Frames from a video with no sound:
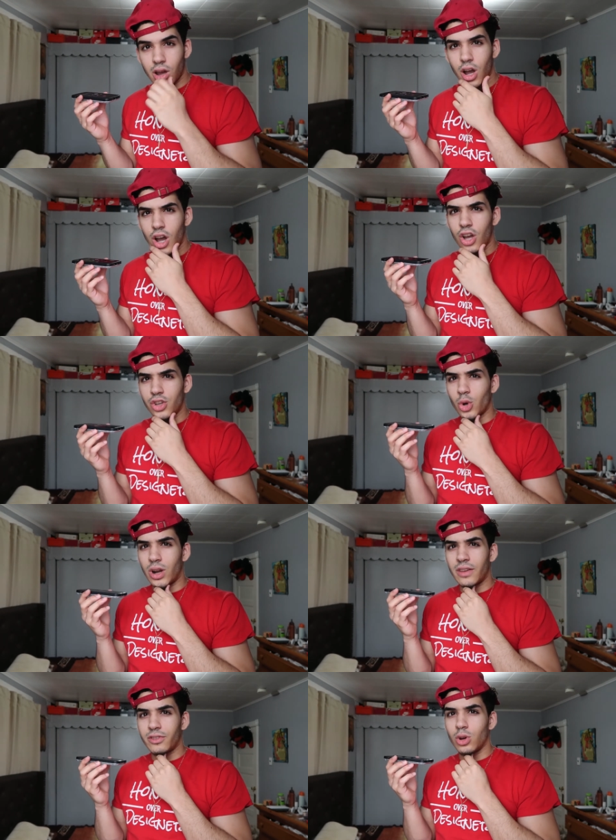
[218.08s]
Uh, you
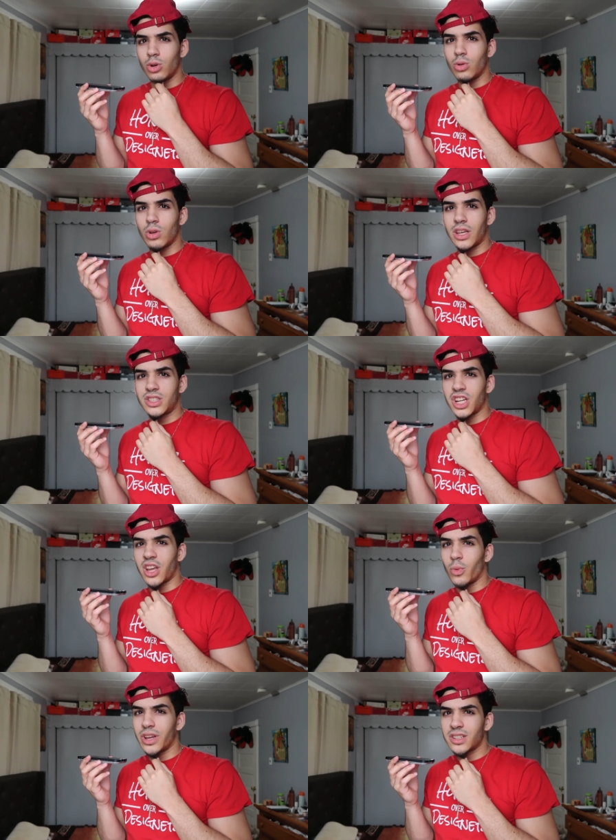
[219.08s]
don't have no like
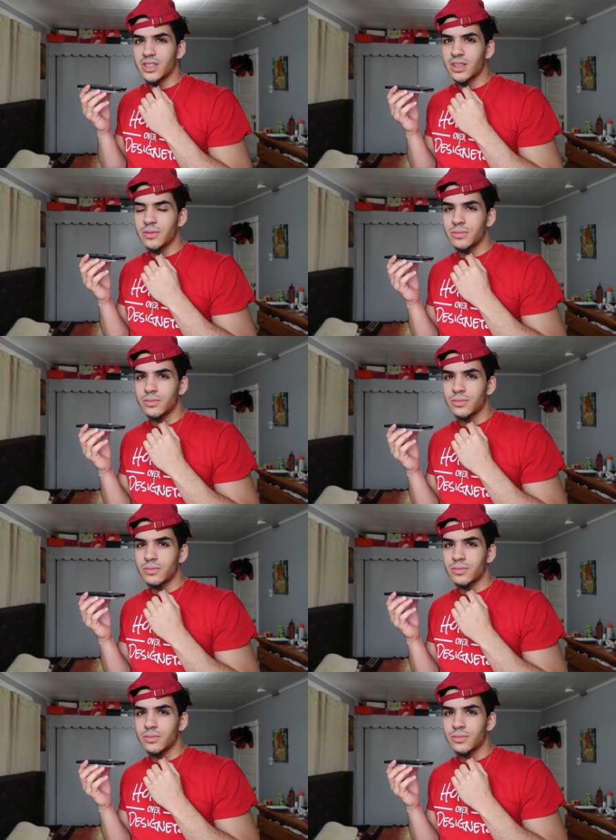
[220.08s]
chicken wings?